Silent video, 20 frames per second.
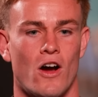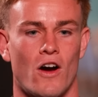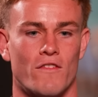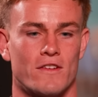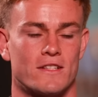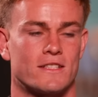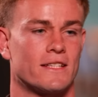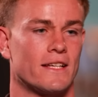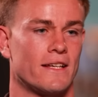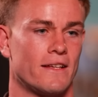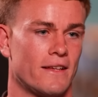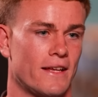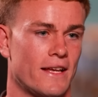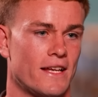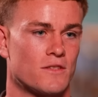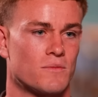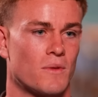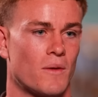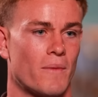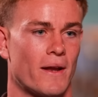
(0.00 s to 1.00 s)
Obviously,
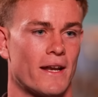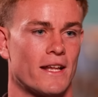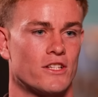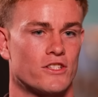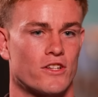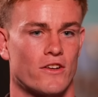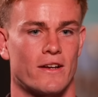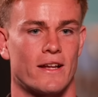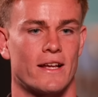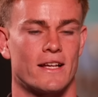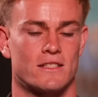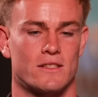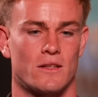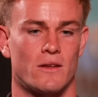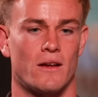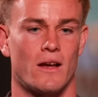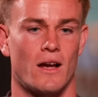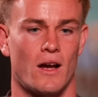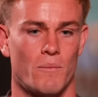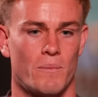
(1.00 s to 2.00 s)
he's my manager, and he has
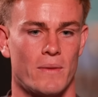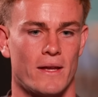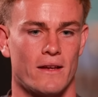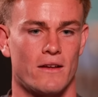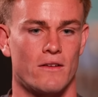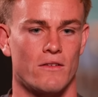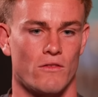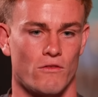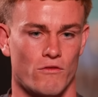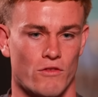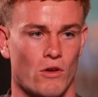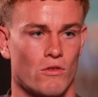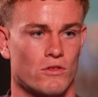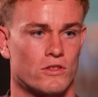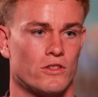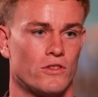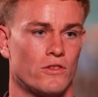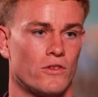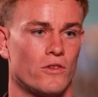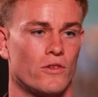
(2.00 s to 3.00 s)
a big role
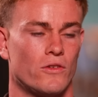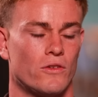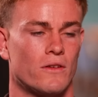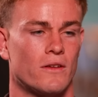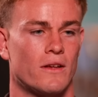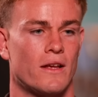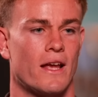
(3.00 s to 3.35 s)
to do